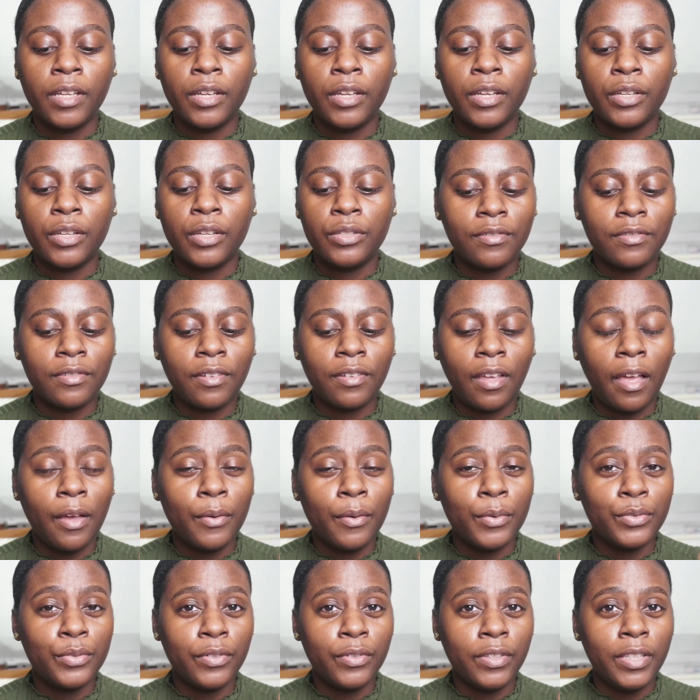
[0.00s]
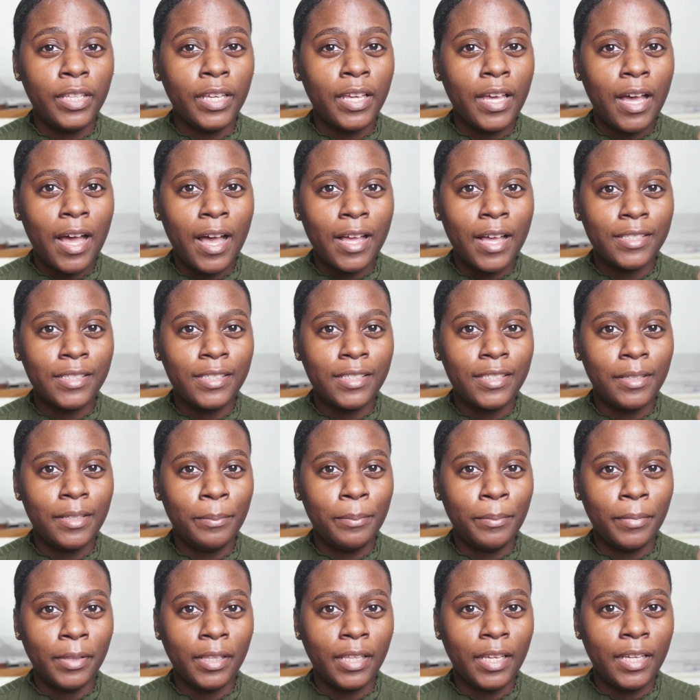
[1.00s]
So I was really
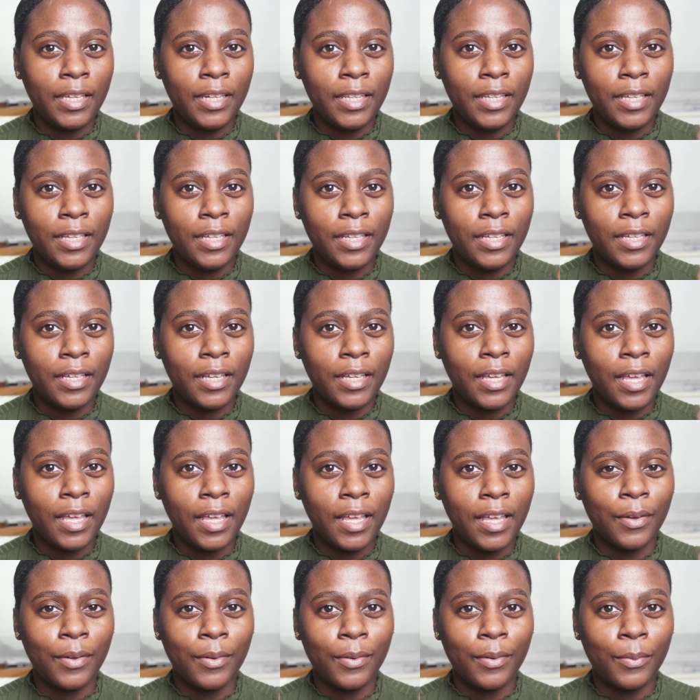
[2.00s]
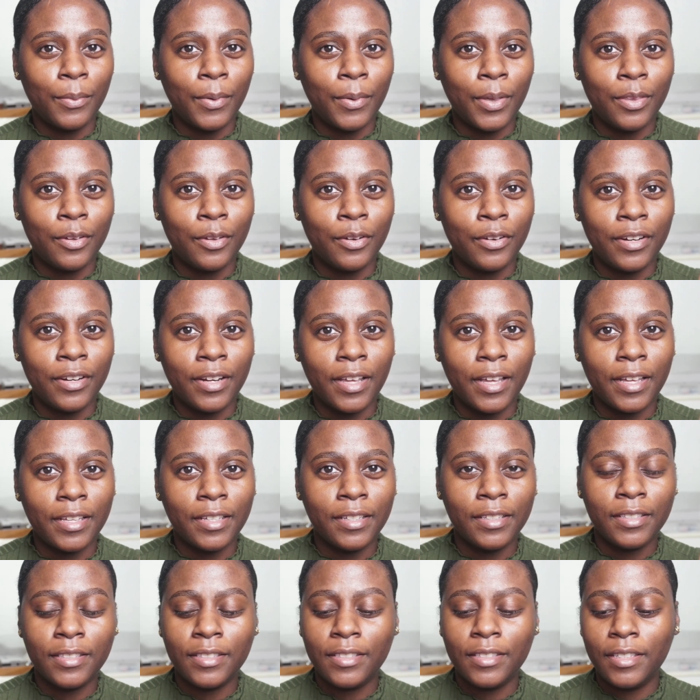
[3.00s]
contemplating whether or not
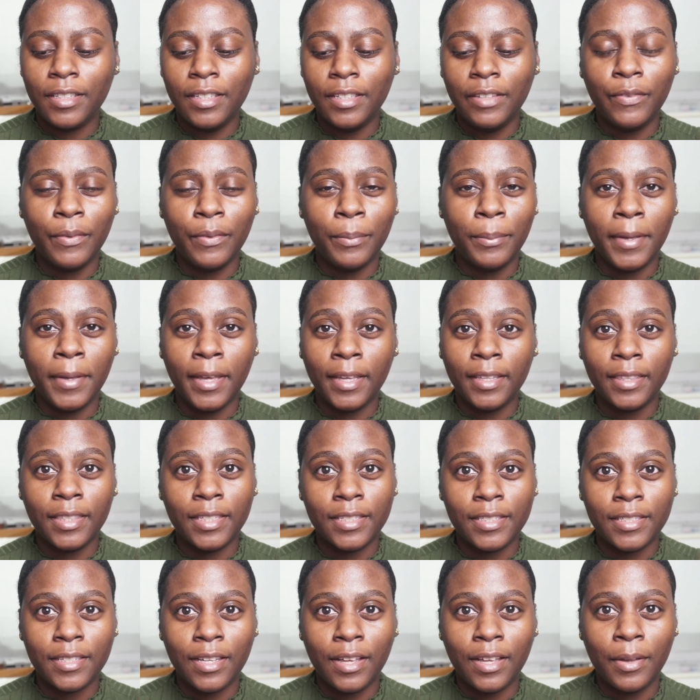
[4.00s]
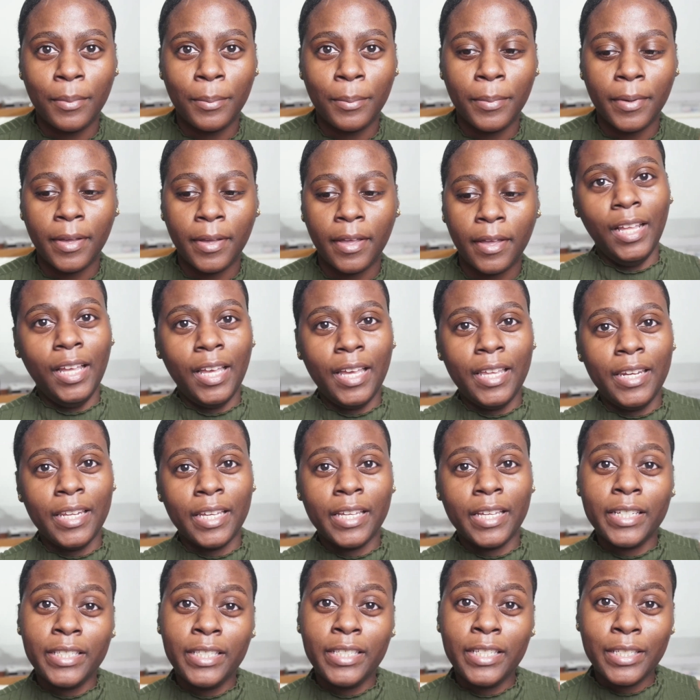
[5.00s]
to even pick this up. And it
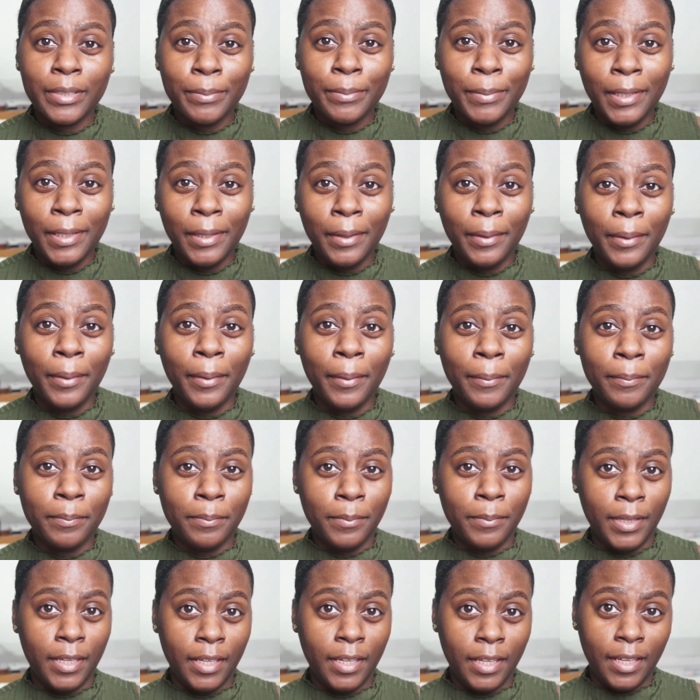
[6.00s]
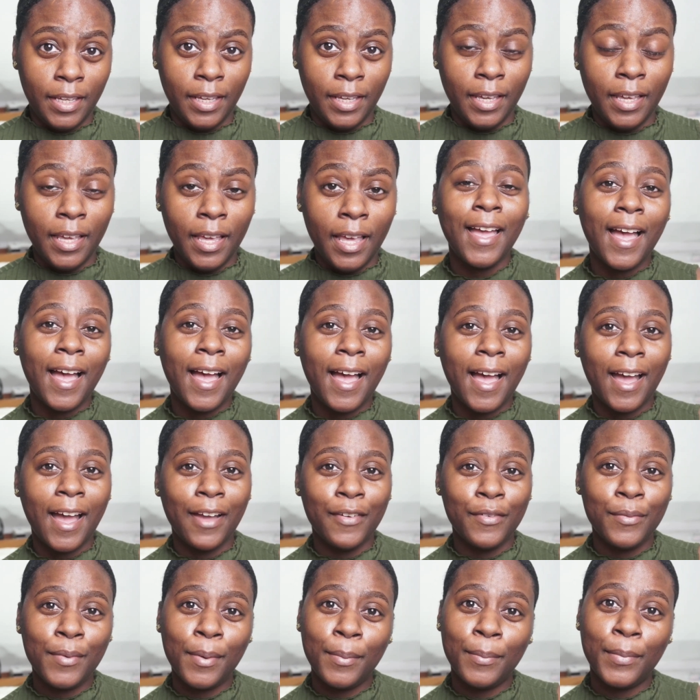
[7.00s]
could just be me. I
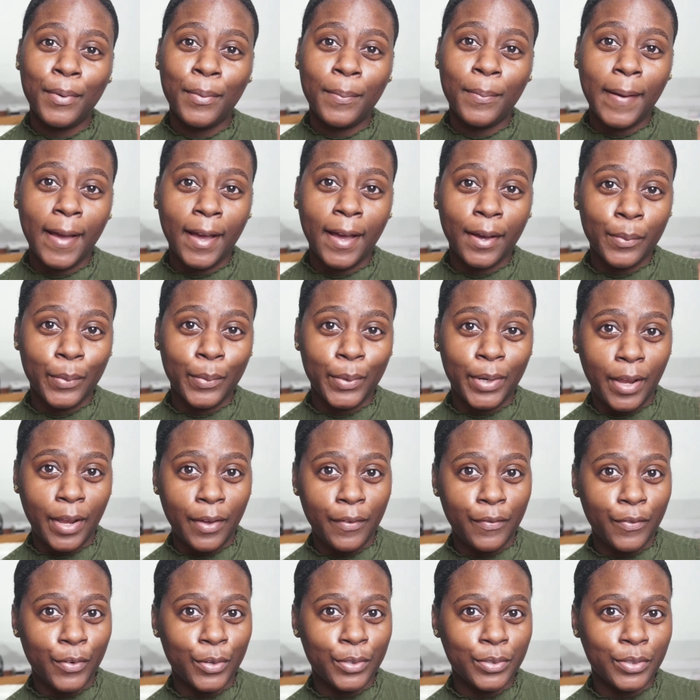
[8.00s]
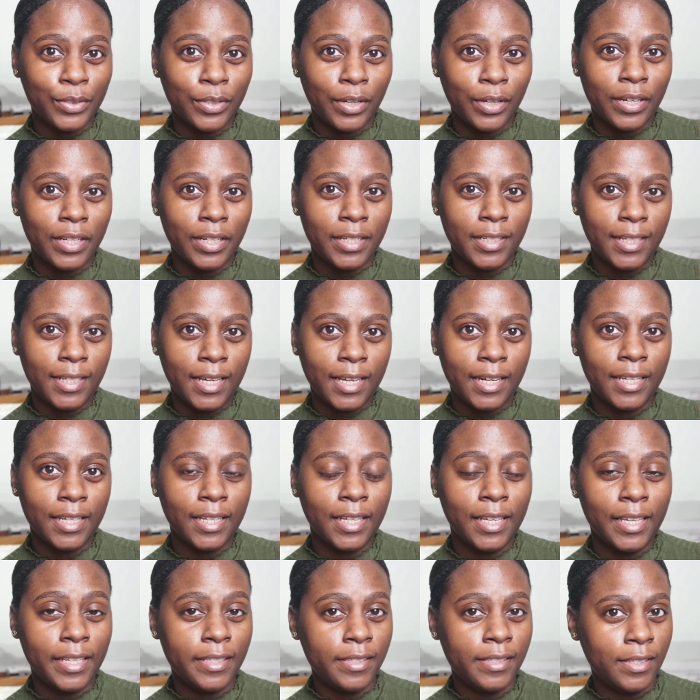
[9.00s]
remember back when I first started getting
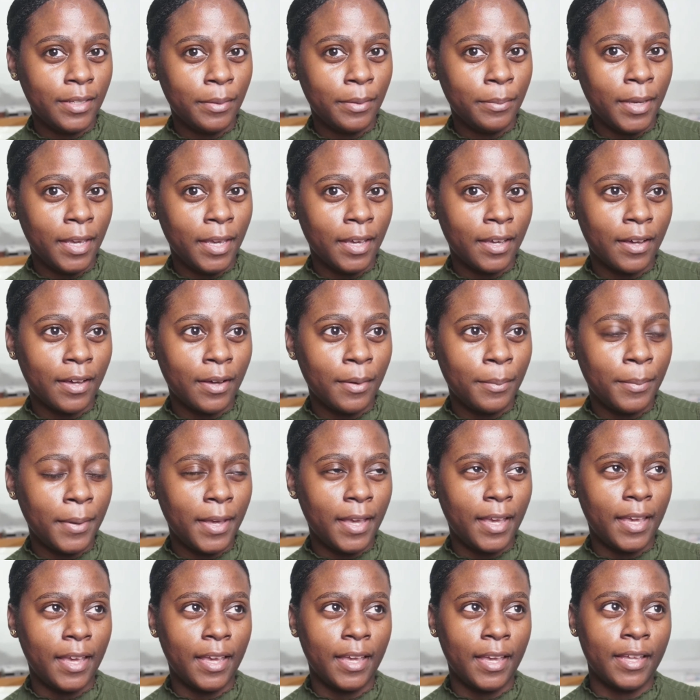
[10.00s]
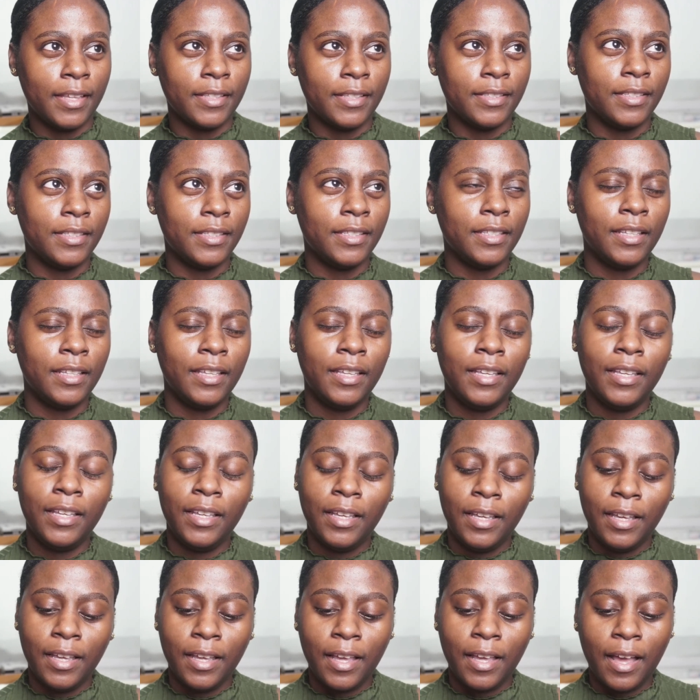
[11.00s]
into makeup, and
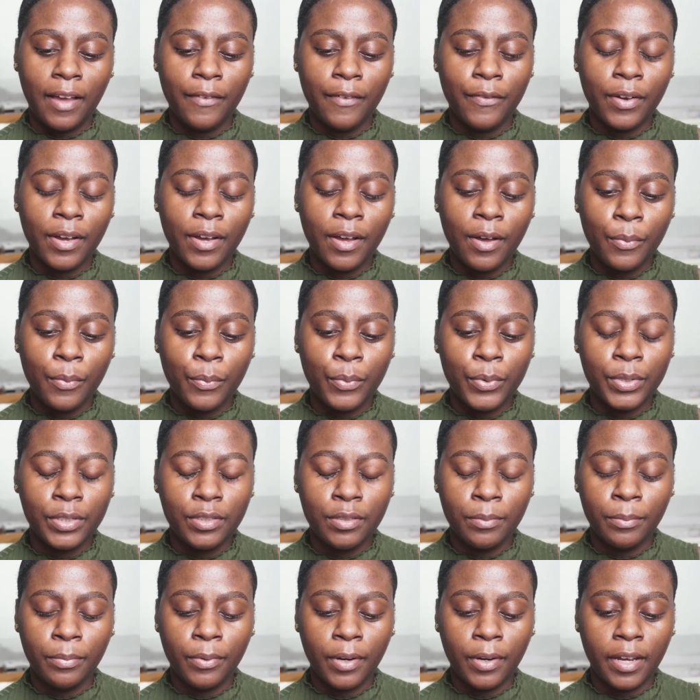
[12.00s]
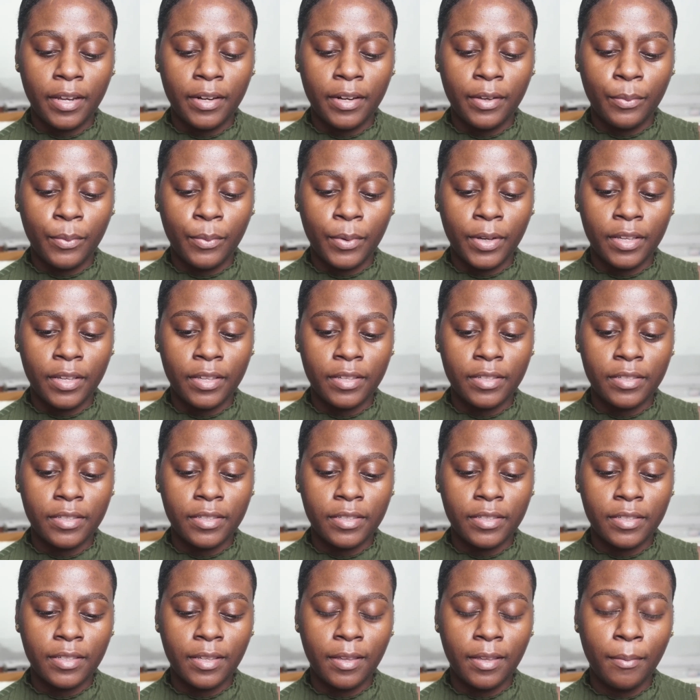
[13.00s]
I forgot which brand it
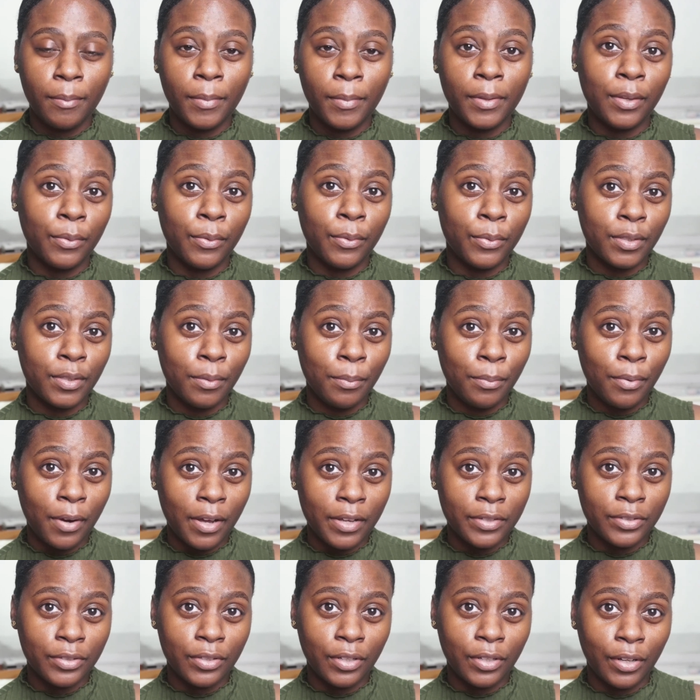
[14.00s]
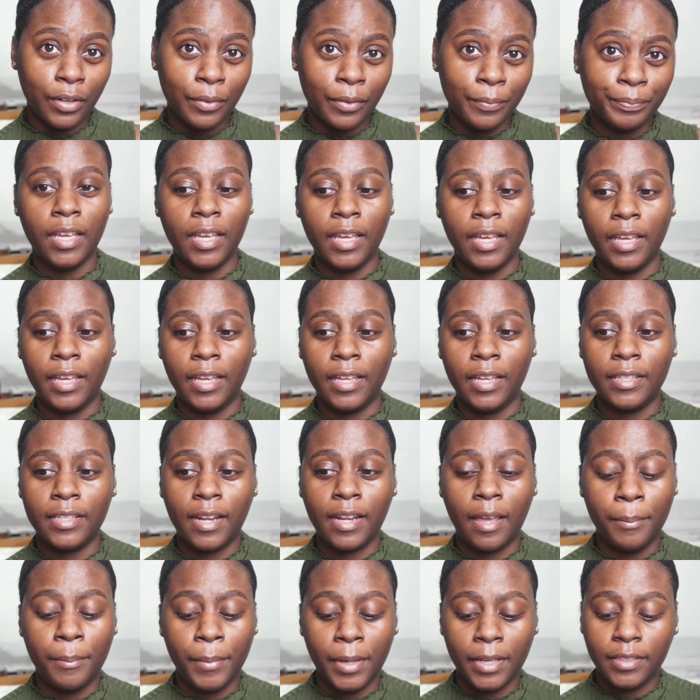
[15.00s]
was, but there was a bronzer and I
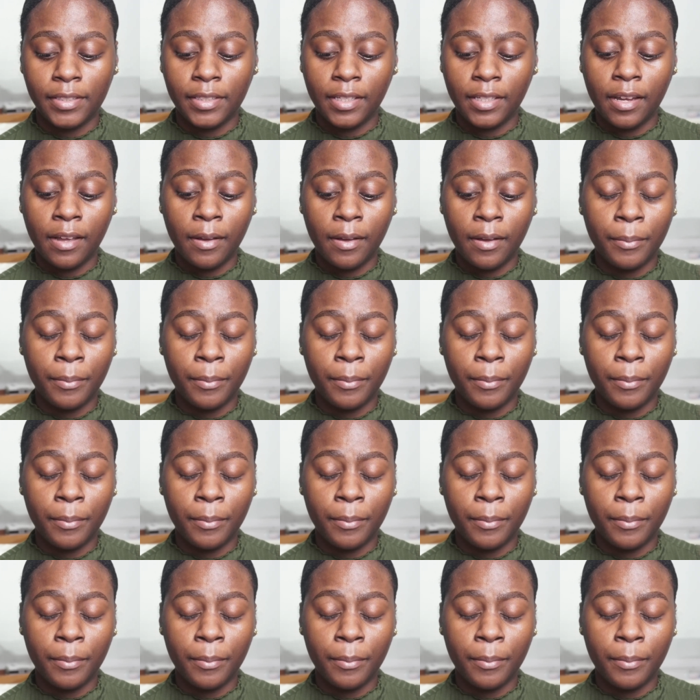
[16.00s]
picked it up